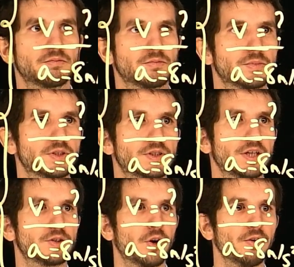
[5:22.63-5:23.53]

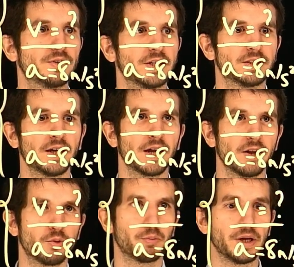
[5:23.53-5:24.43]
set of data
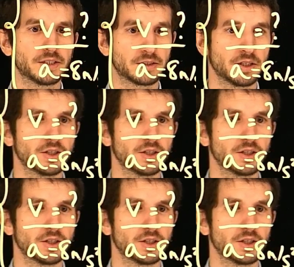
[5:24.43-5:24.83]
and replace.